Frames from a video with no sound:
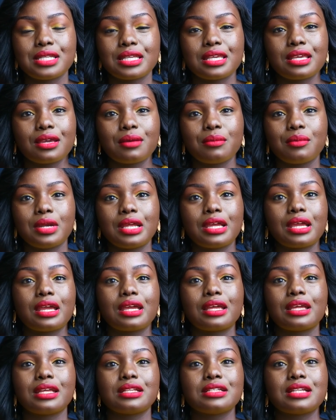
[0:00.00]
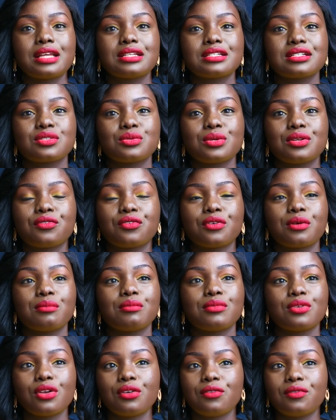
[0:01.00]
taking a break it, i just went
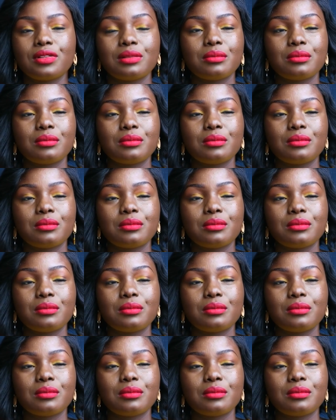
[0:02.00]
from not